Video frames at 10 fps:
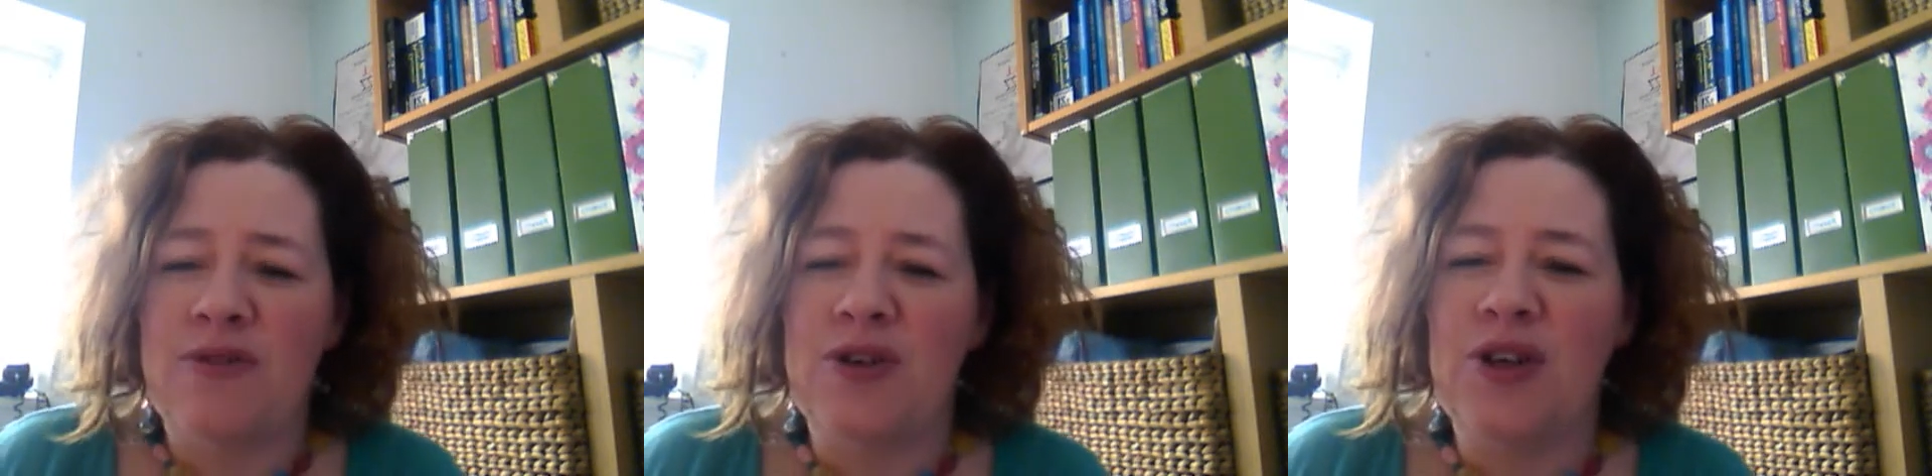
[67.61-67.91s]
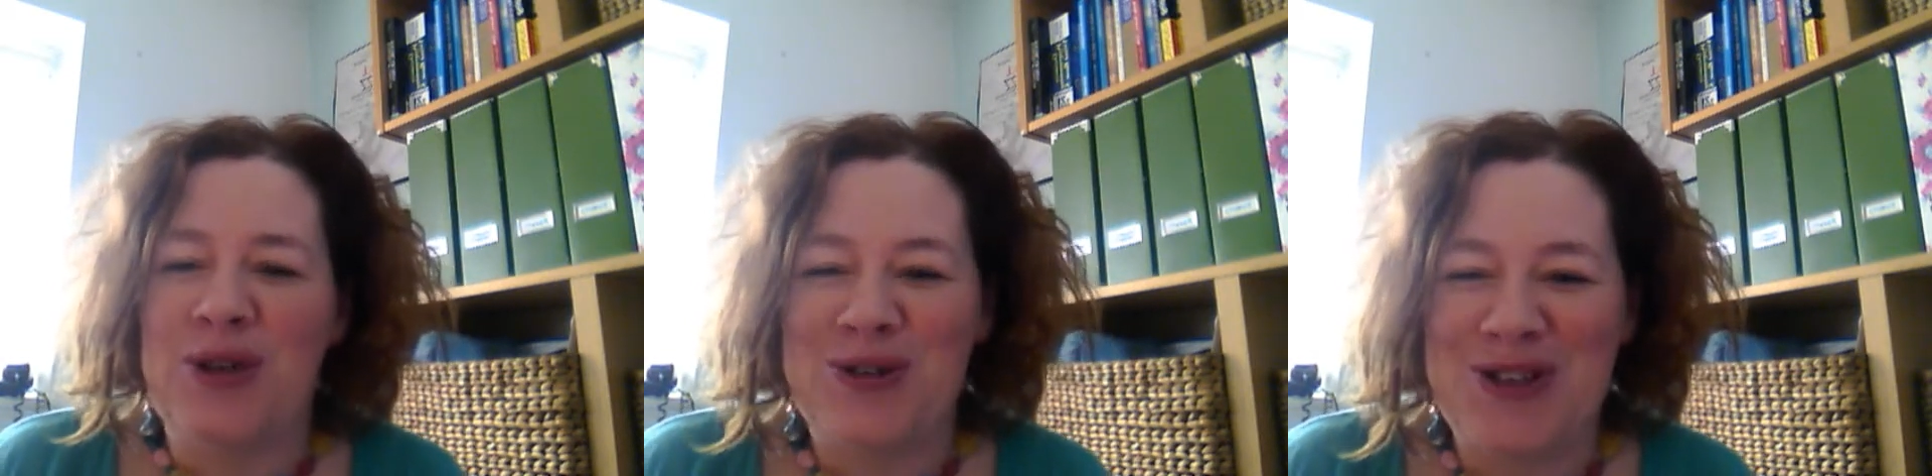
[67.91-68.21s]
for
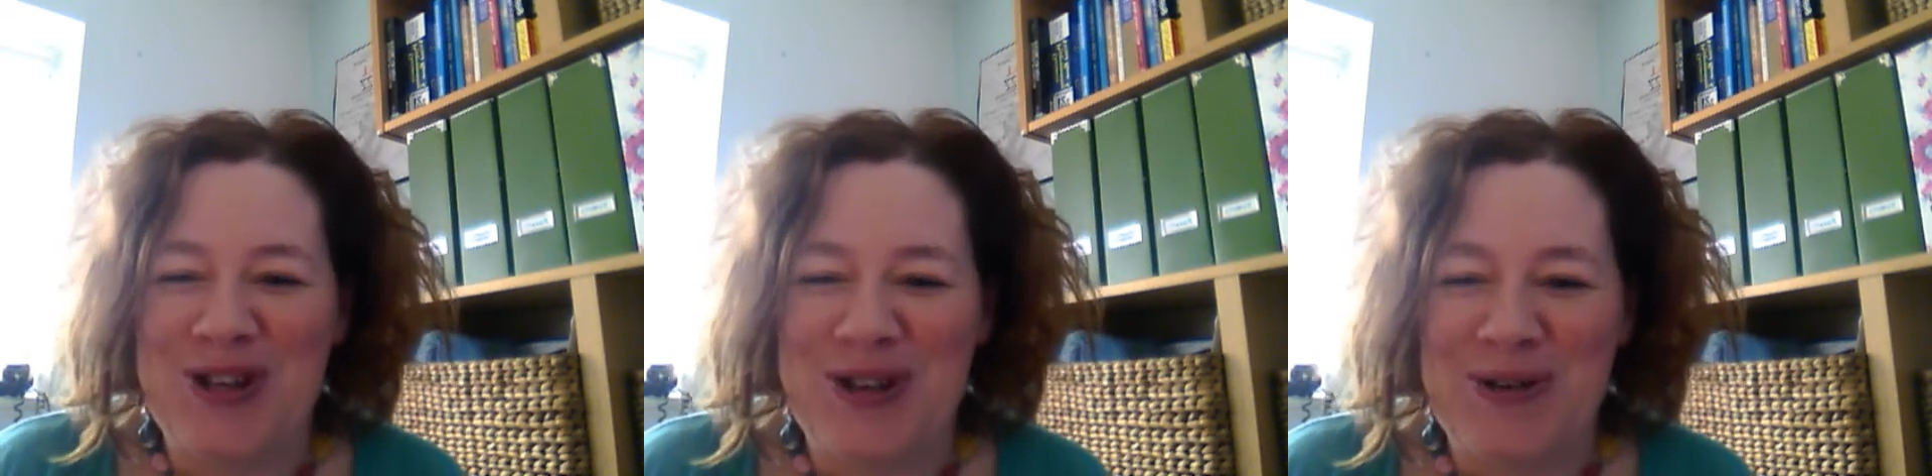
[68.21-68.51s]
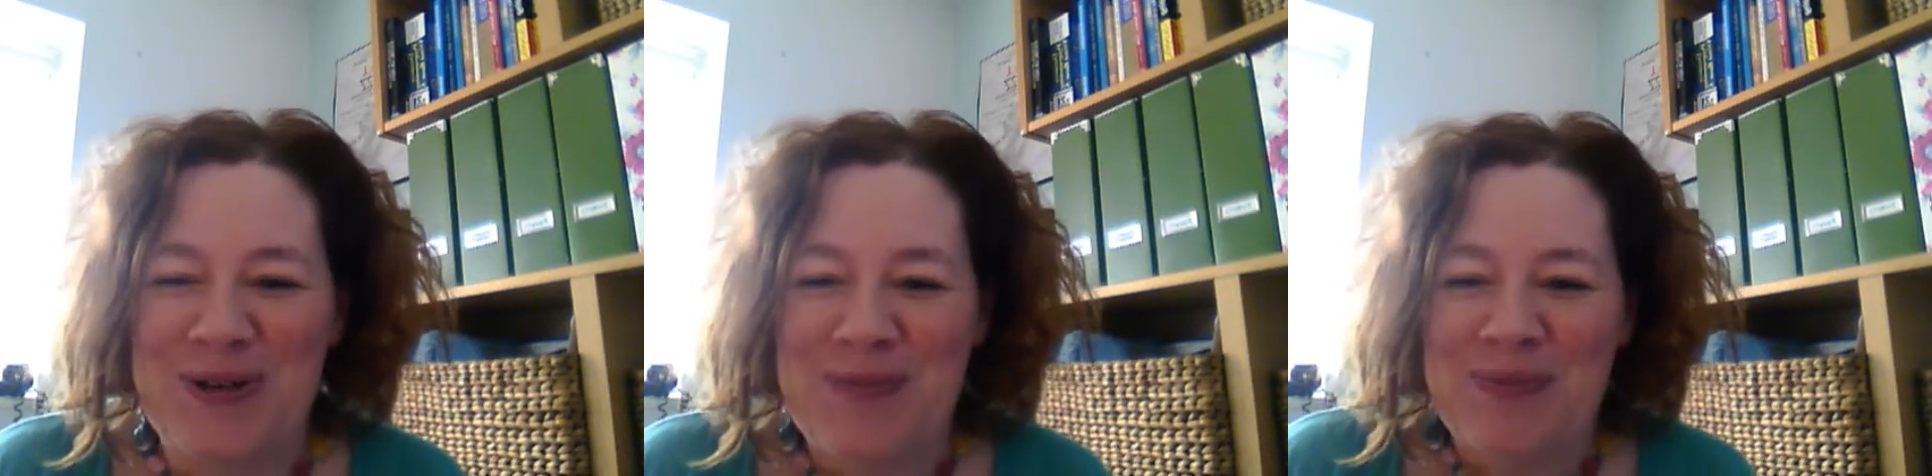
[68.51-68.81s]
you
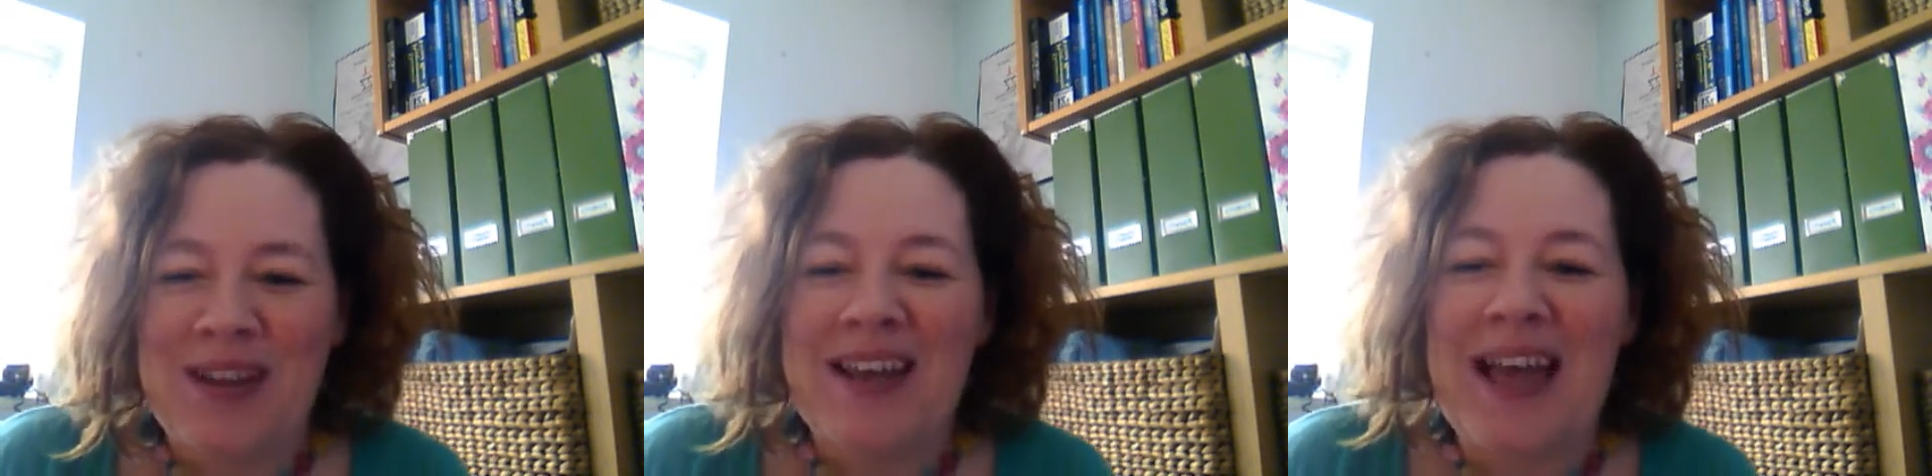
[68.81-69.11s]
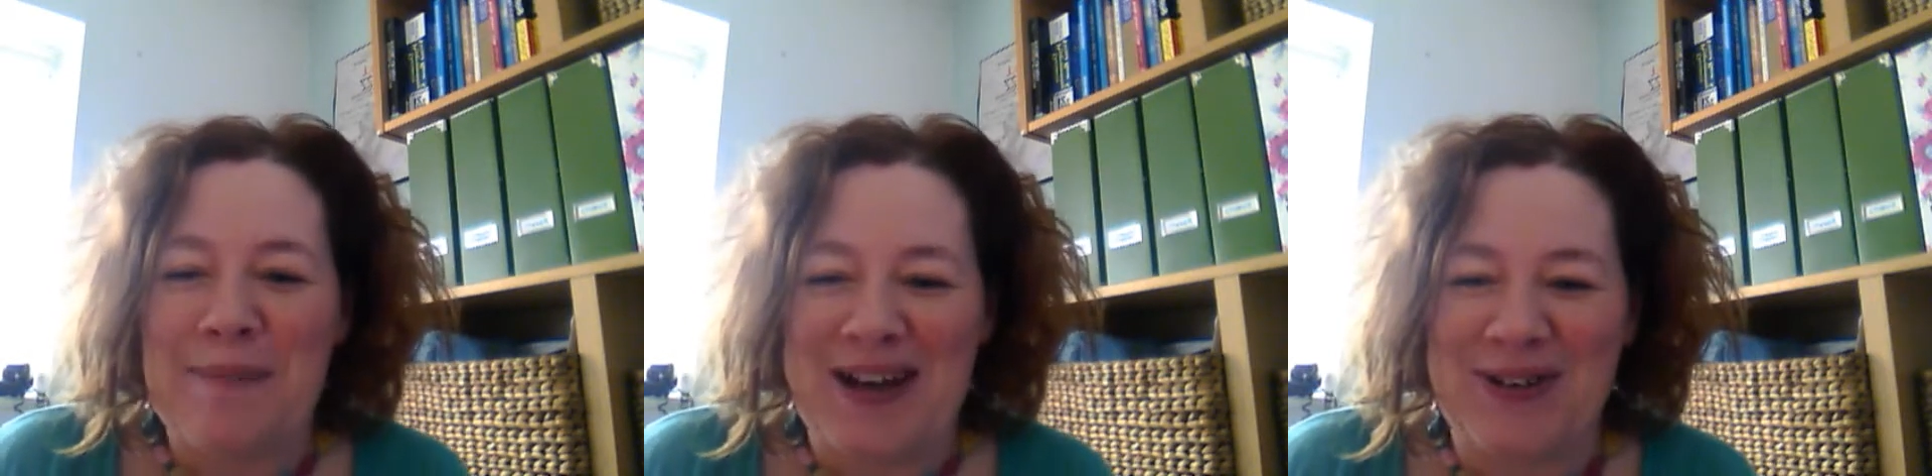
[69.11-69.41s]
to
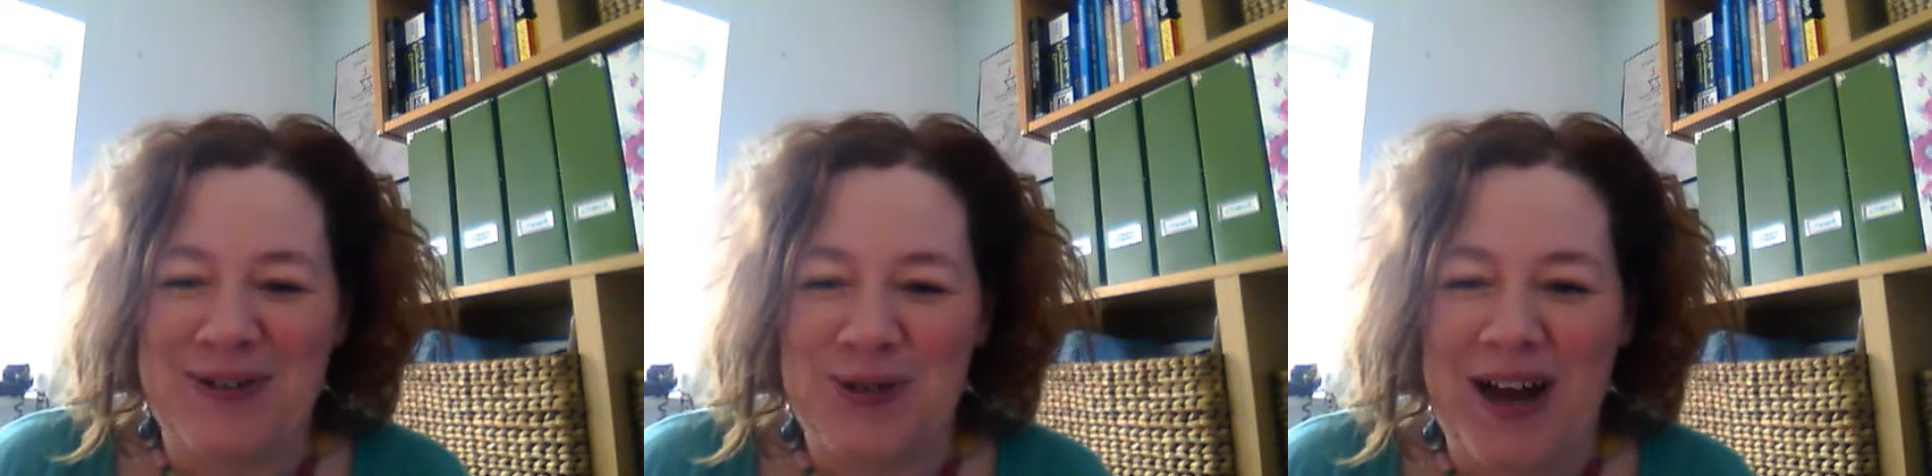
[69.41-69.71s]
get back on